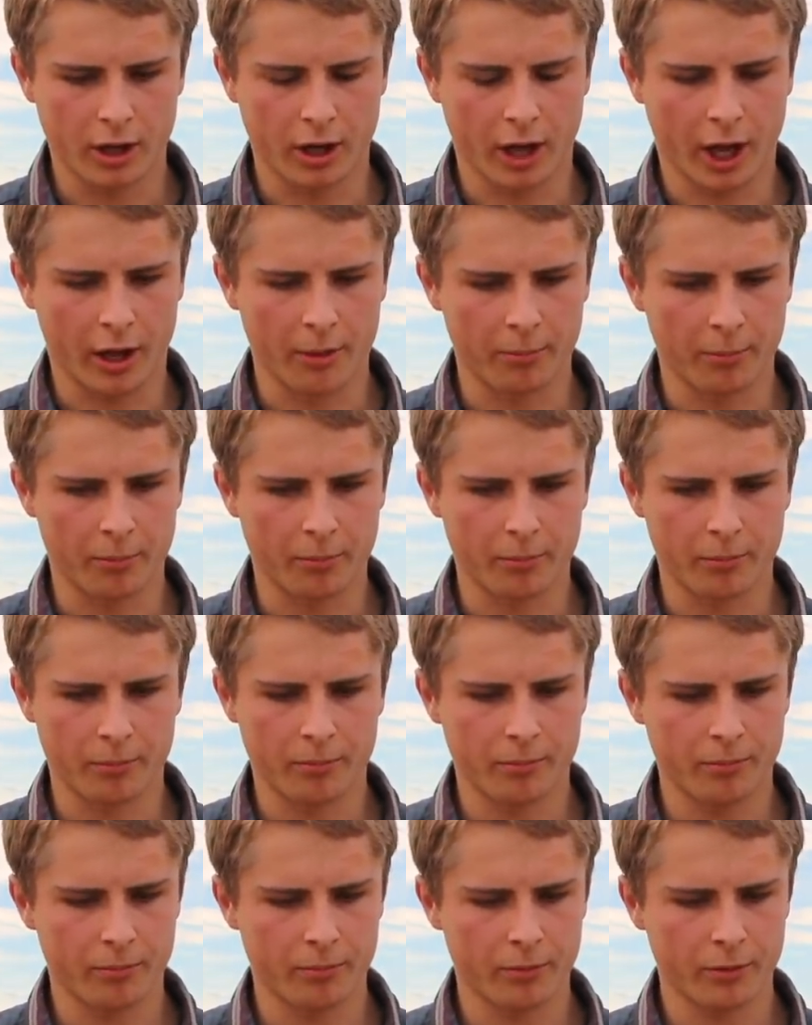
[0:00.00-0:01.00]
and I'm,
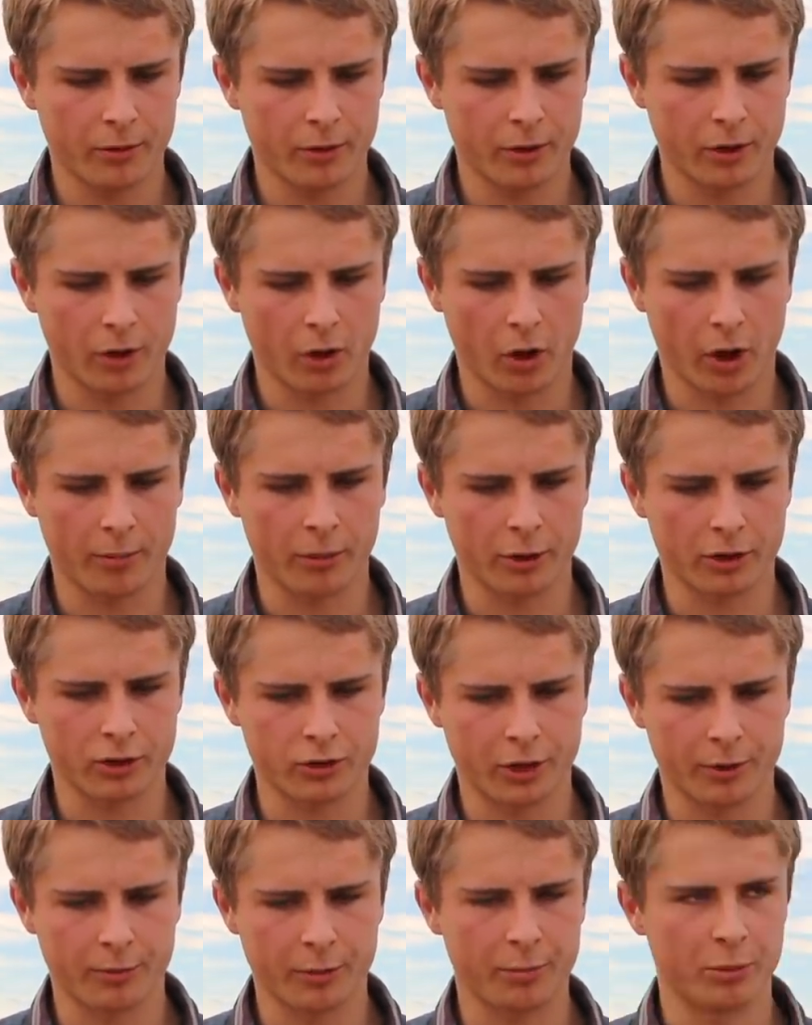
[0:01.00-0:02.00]
you know, I'm
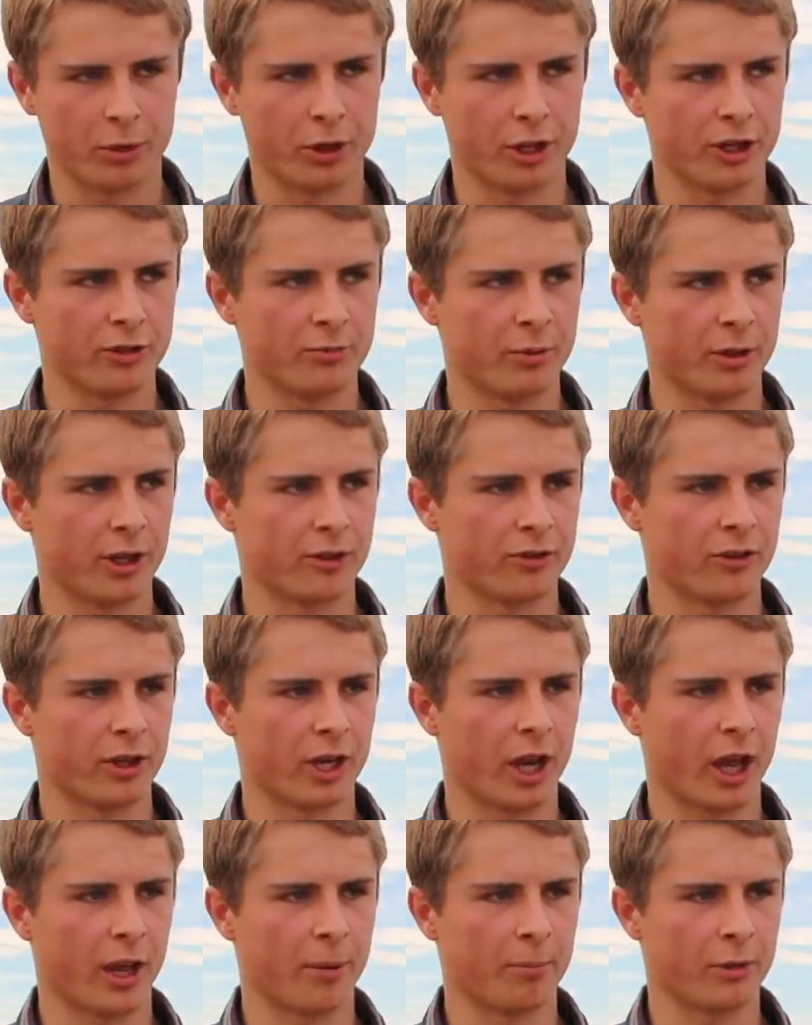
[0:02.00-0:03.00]
extremely pleased because
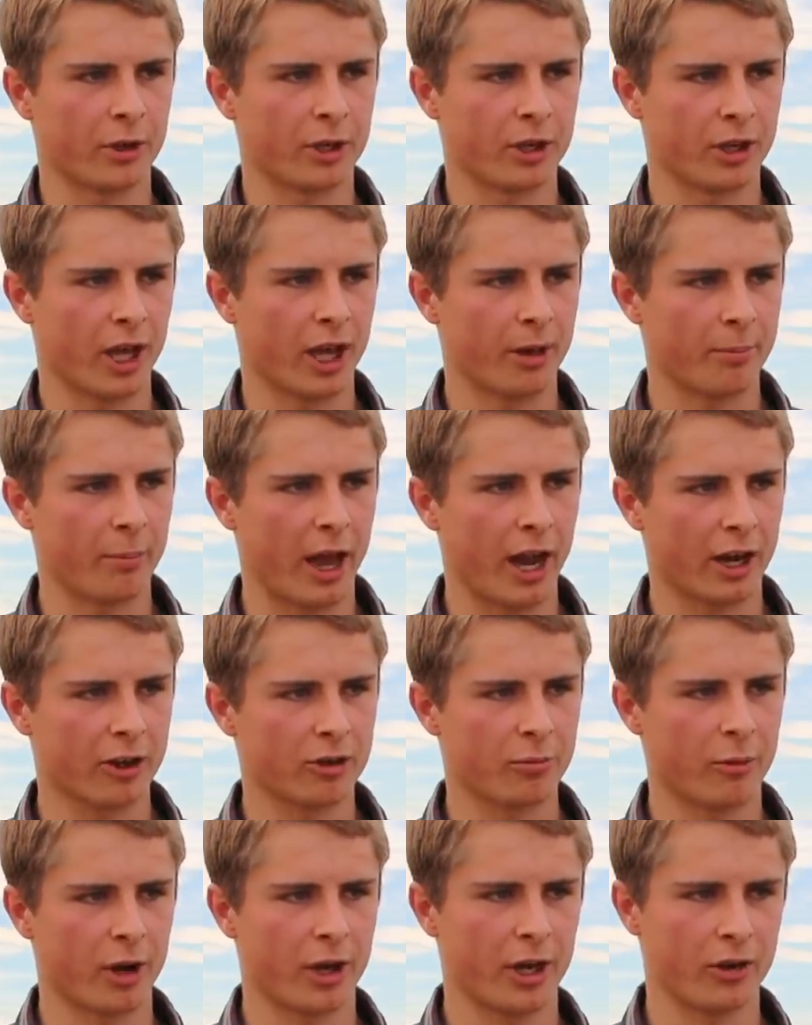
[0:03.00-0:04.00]
then I can get back
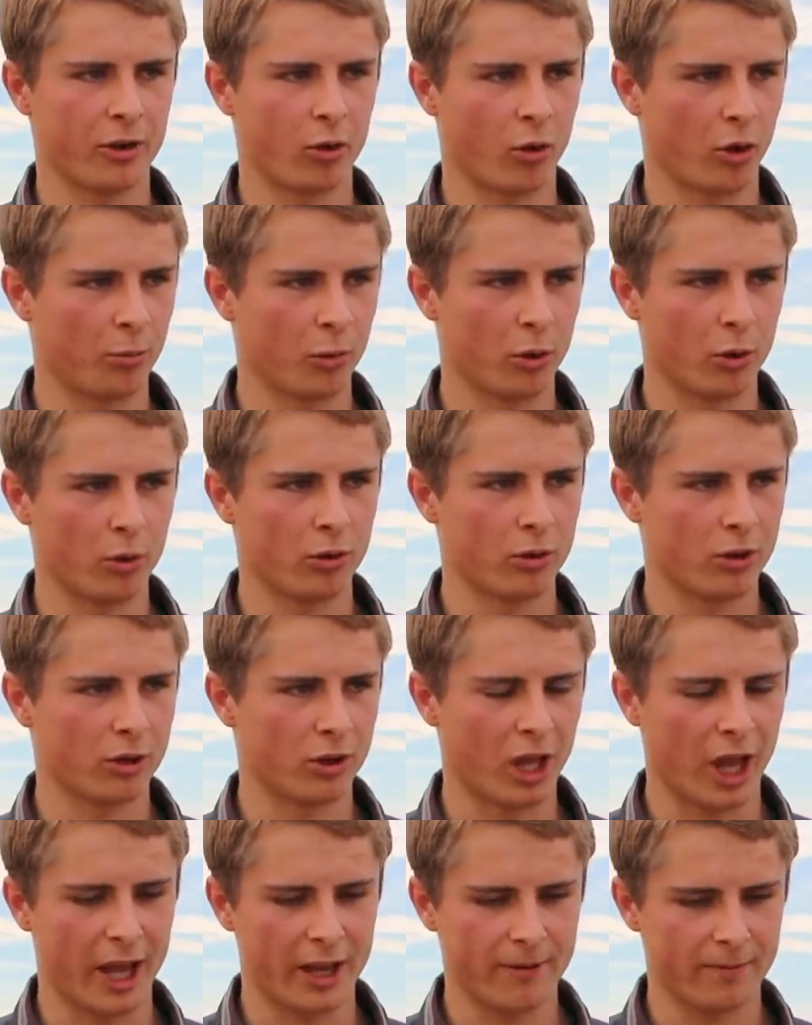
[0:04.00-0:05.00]
to my normal
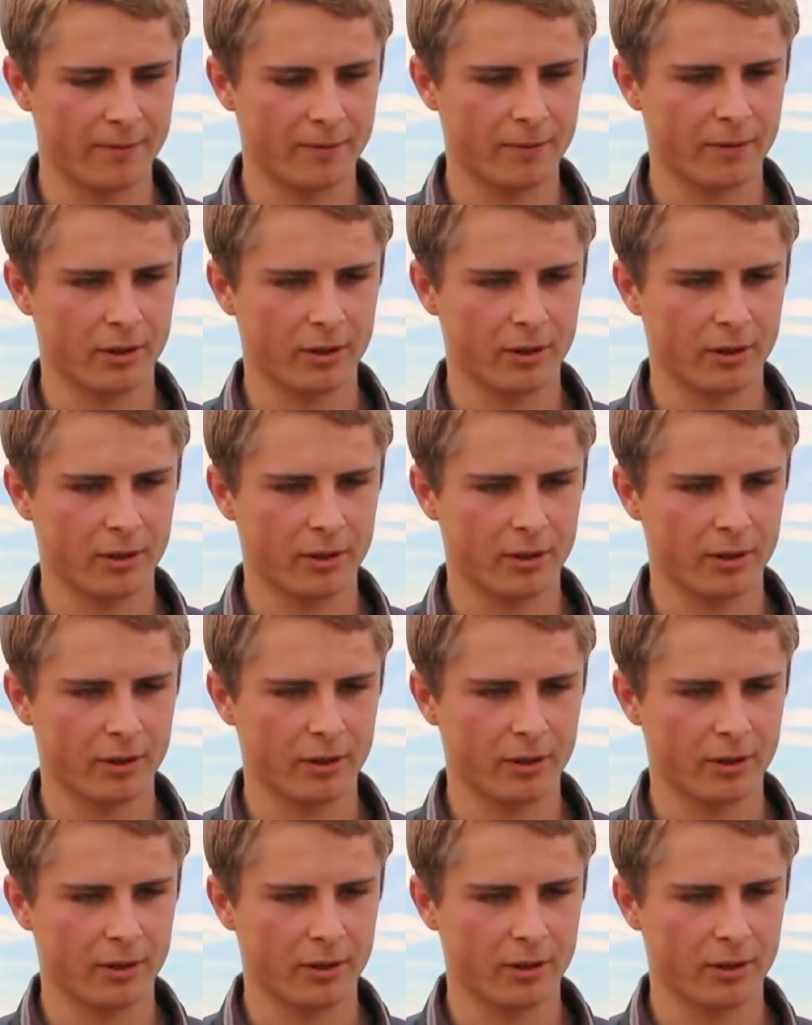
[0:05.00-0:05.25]
life